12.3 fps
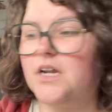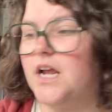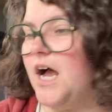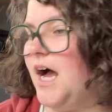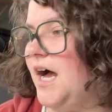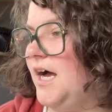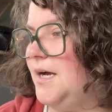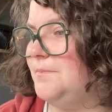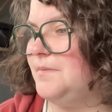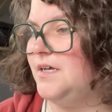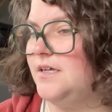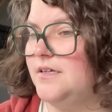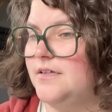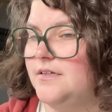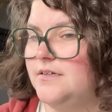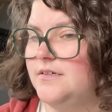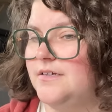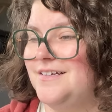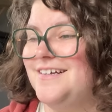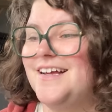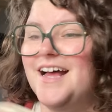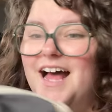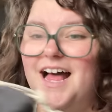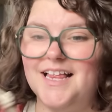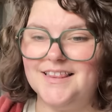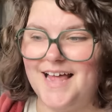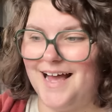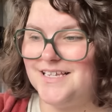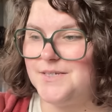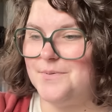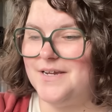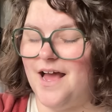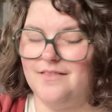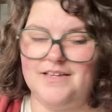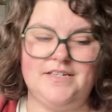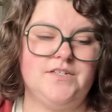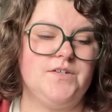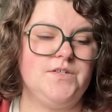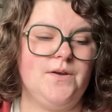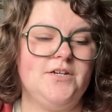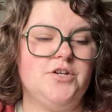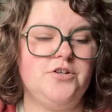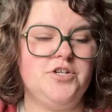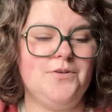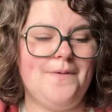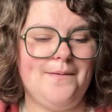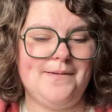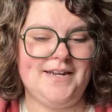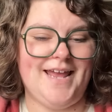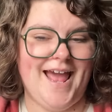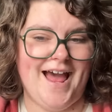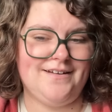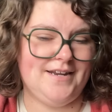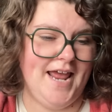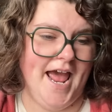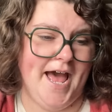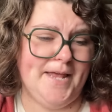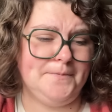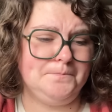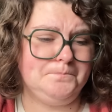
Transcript: um, last but not least, so I showed you my Manhattan hat.